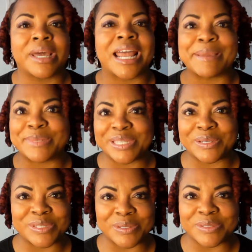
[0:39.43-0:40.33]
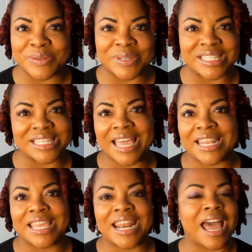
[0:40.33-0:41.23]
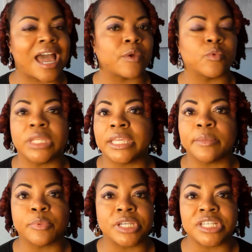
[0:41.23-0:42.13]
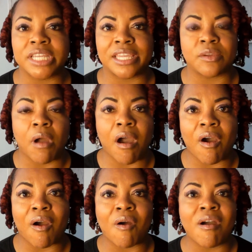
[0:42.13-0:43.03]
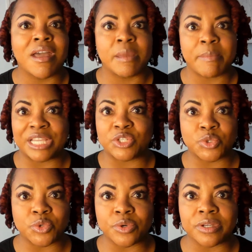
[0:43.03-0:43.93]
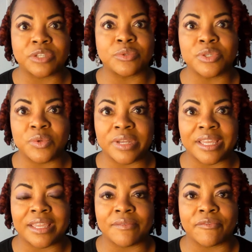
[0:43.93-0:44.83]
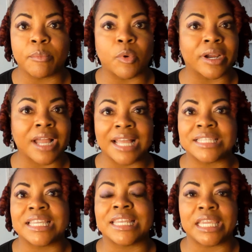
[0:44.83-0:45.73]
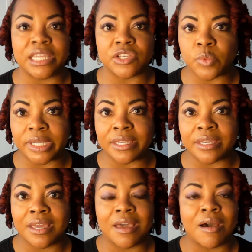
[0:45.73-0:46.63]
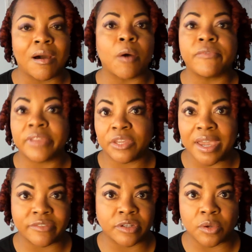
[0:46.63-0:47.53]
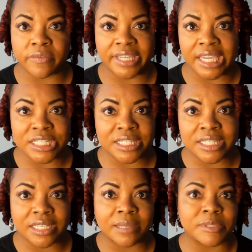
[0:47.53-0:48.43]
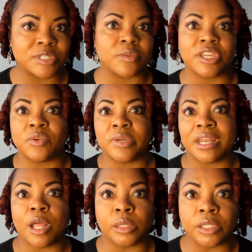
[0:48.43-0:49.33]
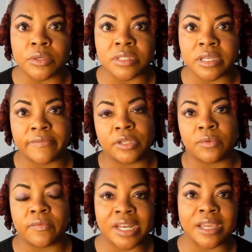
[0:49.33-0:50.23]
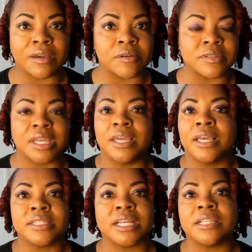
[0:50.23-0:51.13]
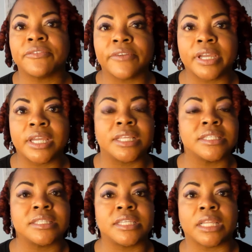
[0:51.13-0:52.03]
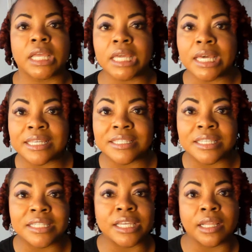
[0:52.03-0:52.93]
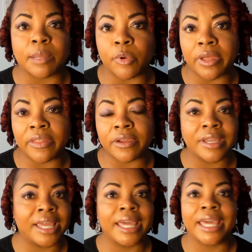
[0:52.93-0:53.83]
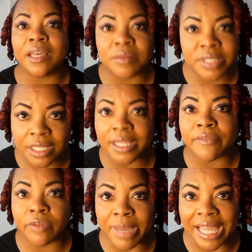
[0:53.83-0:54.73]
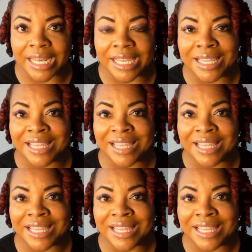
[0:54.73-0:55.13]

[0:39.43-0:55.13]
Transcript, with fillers: But I am so, so, so excited. I really appreciate you all. Make sure you tune in for more content each week. Hopefully, you have your notifications set up so that you get alerts of the new videos. Tell a friend, tell a cousin, tell a brother, hell, tell everybody.